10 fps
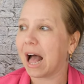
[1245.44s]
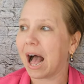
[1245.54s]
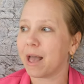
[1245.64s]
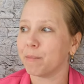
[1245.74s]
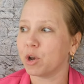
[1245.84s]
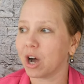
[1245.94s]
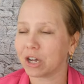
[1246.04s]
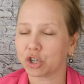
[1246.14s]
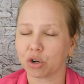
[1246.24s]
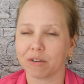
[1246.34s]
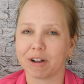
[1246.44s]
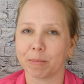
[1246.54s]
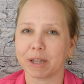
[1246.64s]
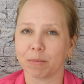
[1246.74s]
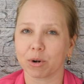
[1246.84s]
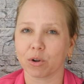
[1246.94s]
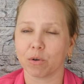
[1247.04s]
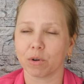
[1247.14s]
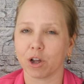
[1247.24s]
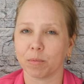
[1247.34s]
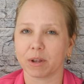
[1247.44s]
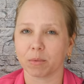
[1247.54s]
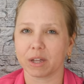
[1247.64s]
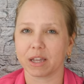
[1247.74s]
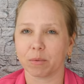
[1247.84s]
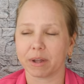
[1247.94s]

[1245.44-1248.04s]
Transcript: I am not sure if I'll be able to go on opening weekend.